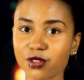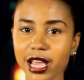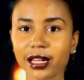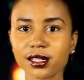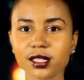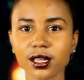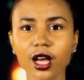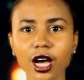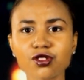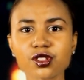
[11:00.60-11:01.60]
In
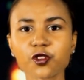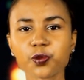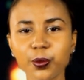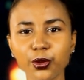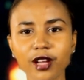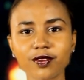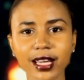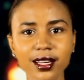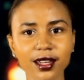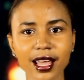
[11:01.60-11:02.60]
reality, hundreds of people
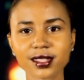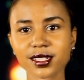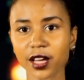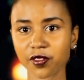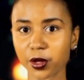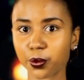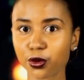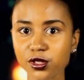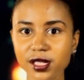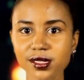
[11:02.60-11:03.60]
have died in
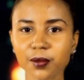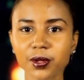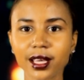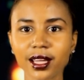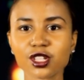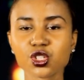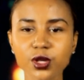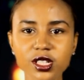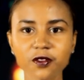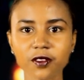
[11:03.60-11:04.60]
anti-government protests that began
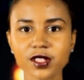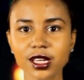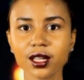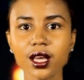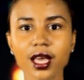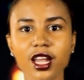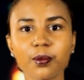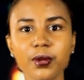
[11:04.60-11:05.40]
in 2015